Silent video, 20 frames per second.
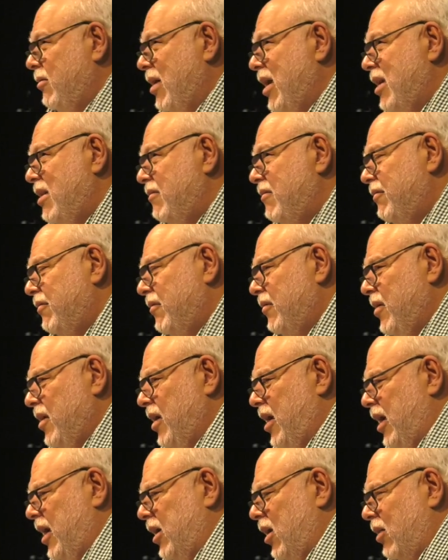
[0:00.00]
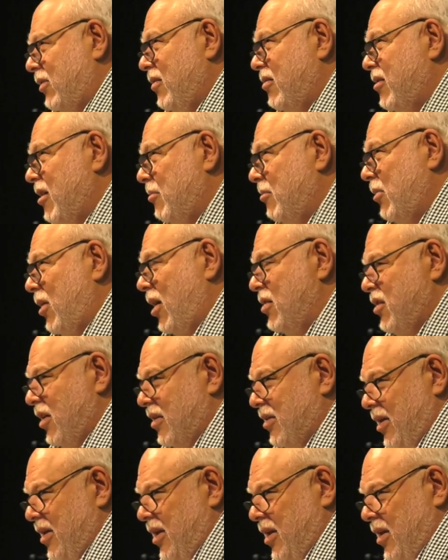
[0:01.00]
creative and artistic
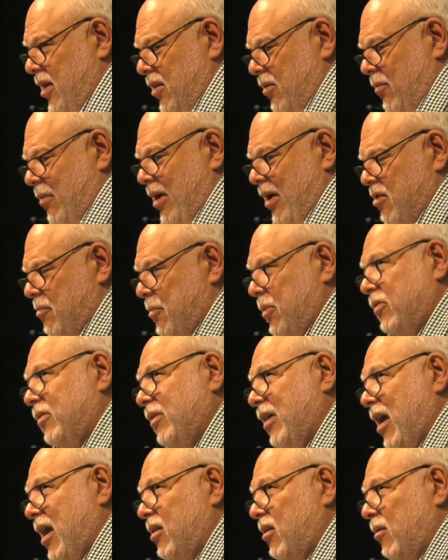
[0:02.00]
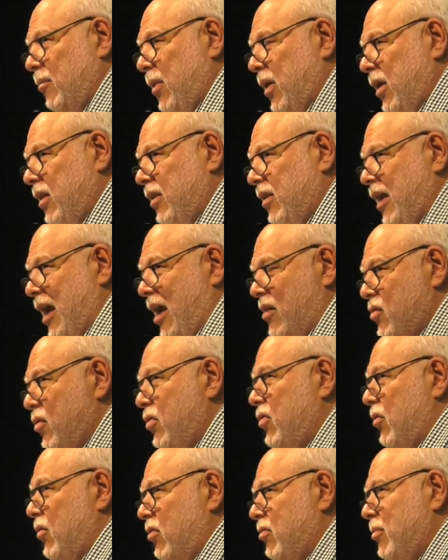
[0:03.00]
project in the way it's put together, but the
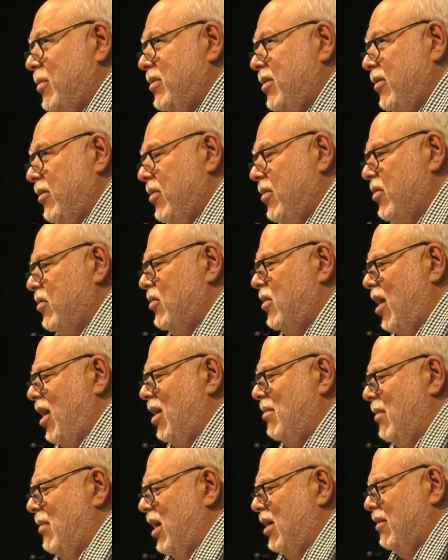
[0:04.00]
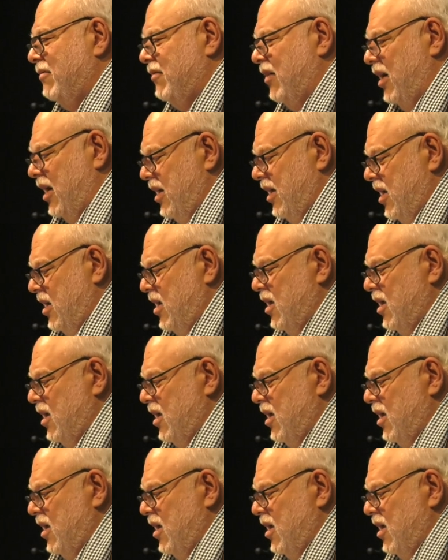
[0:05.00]
actual source materials are not modified.